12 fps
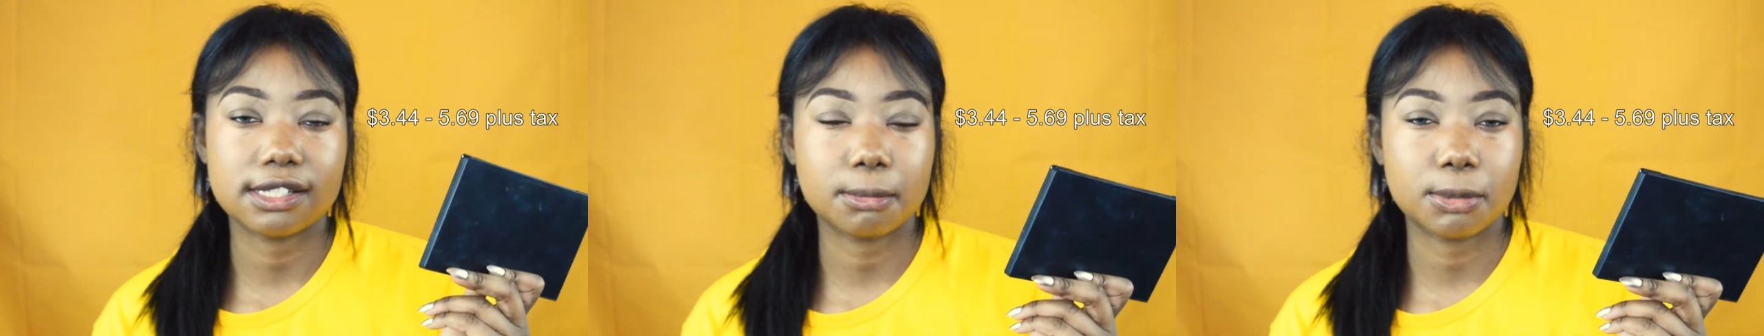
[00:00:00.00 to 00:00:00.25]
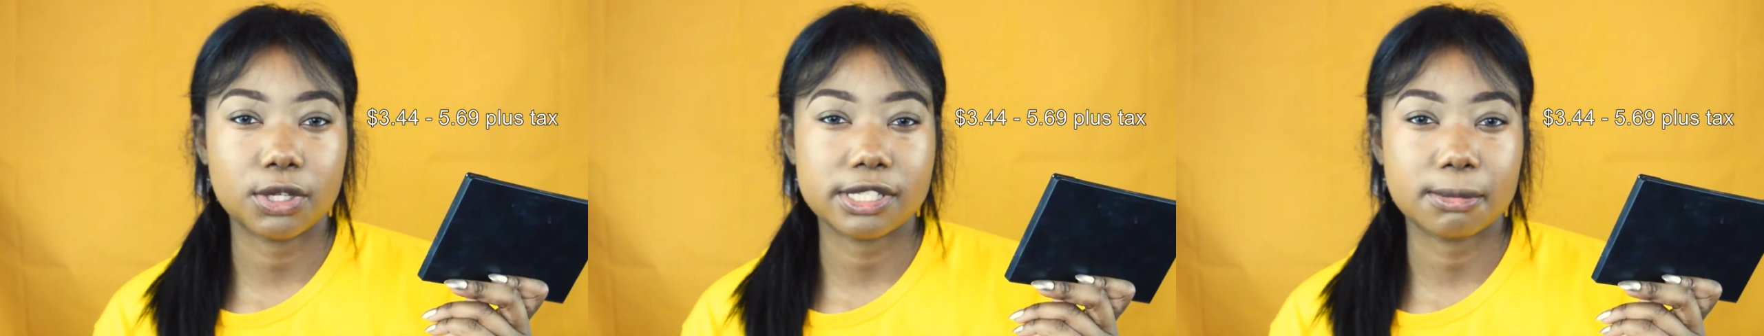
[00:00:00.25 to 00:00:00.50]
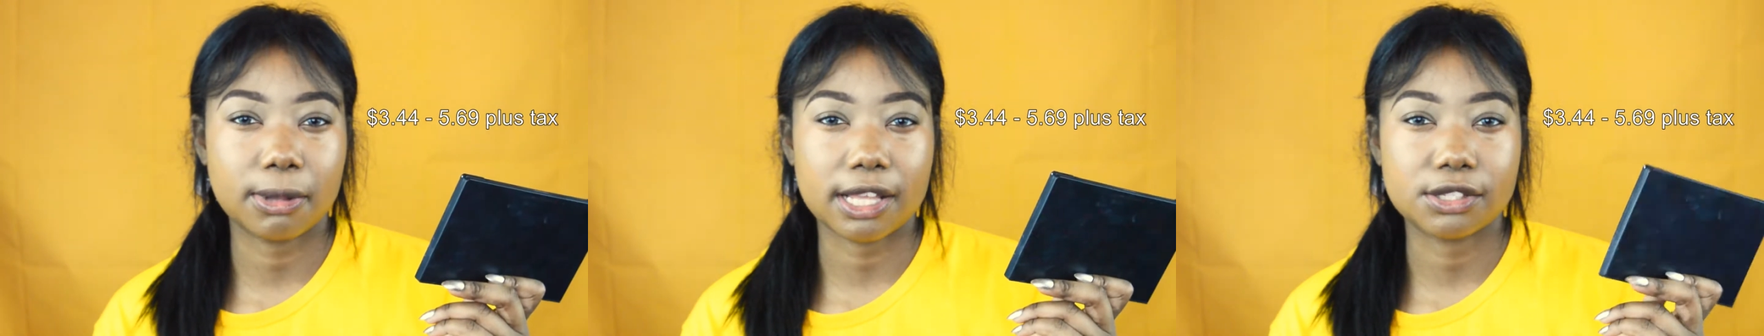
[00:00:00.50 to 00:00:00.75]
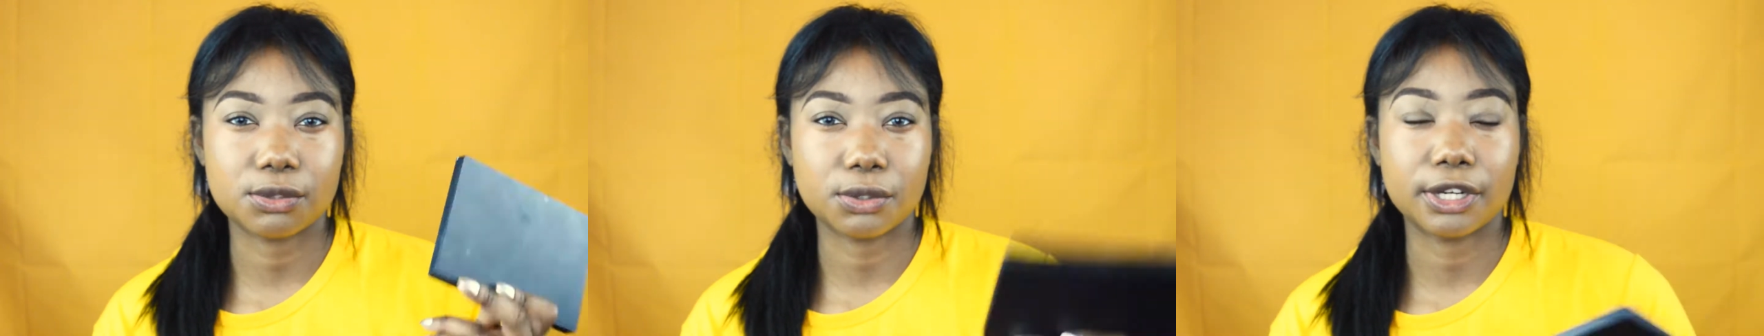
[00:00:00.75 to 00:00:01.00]
in a beauty
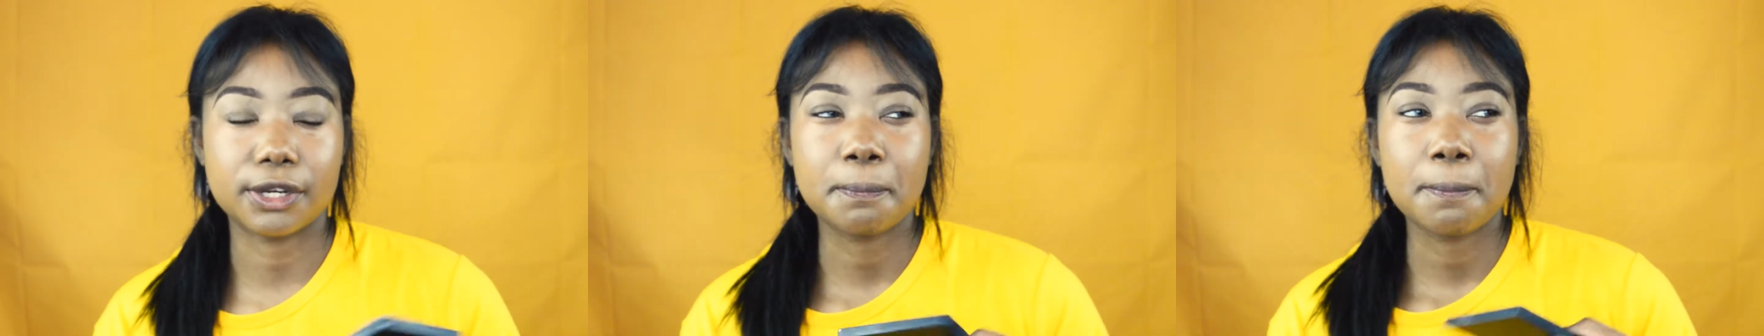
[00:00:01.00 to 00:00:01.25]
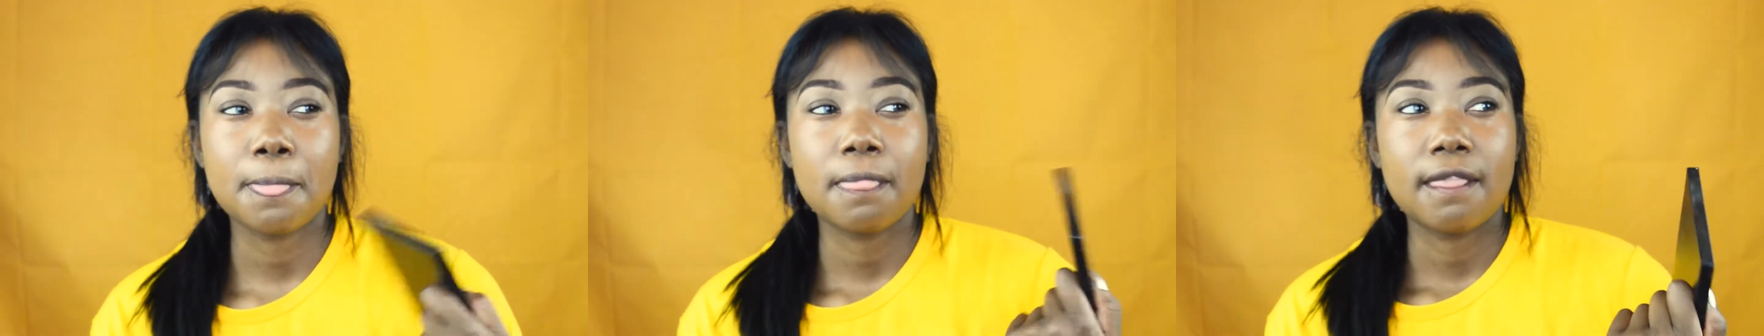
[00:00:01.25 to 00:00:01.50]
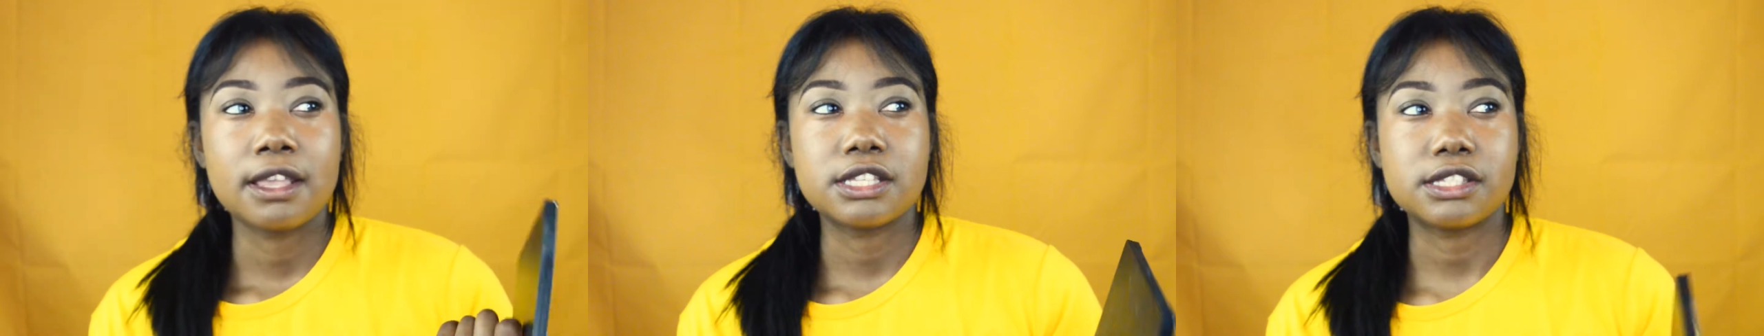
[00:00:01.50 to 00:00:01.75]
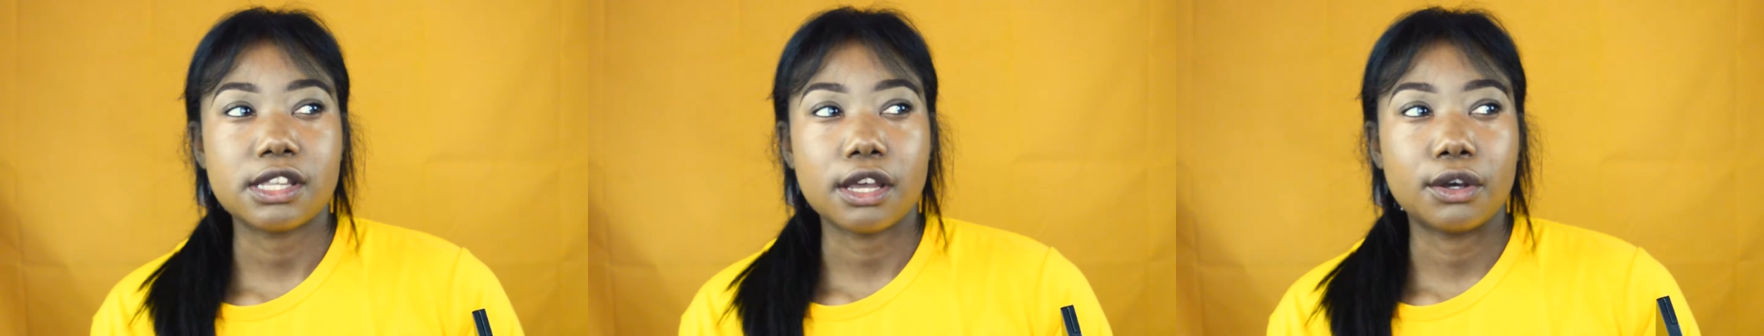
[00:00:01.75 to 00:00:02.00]
supply store.
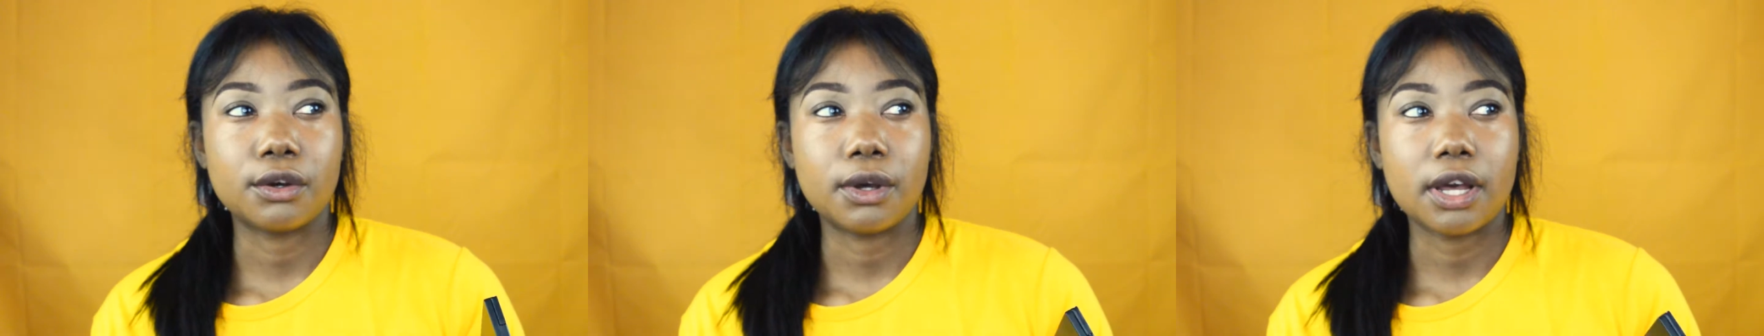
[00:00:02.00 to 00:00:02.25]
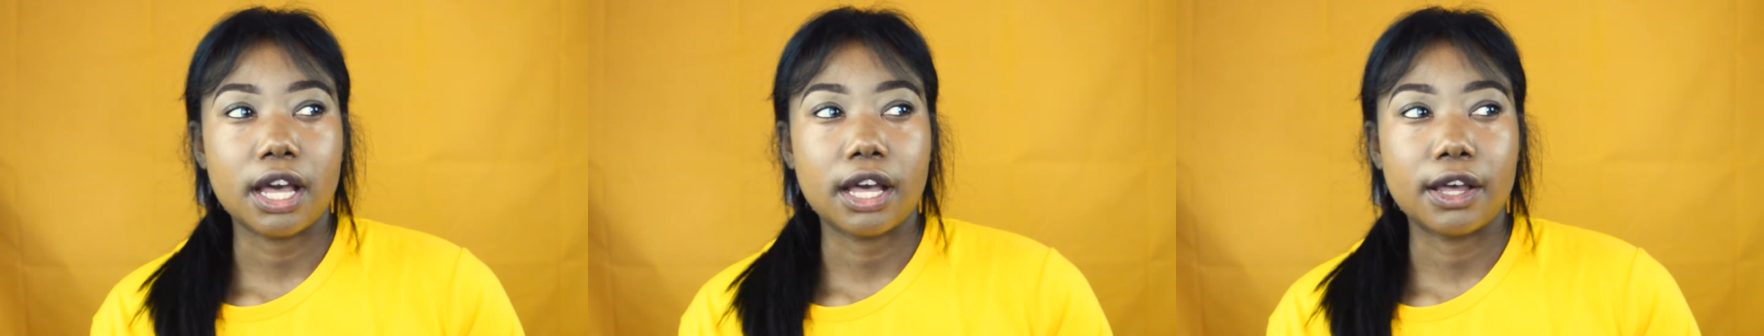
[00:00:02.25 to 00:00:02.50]
So,